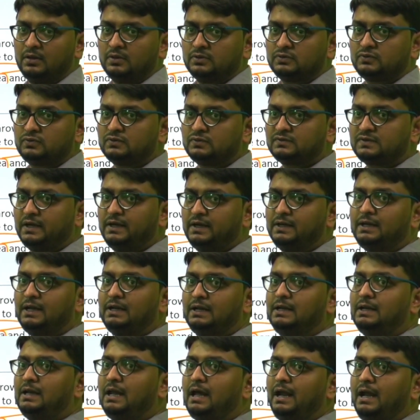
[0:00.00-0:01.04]
So St.
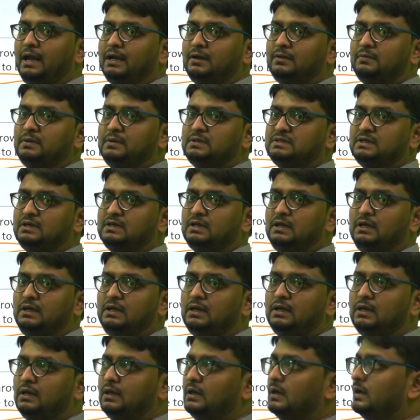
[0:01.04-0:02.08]
Helena Act
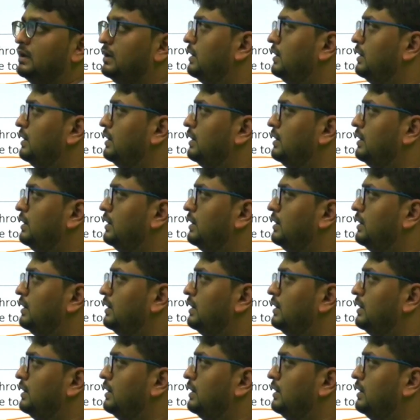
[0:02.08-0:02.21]
basically,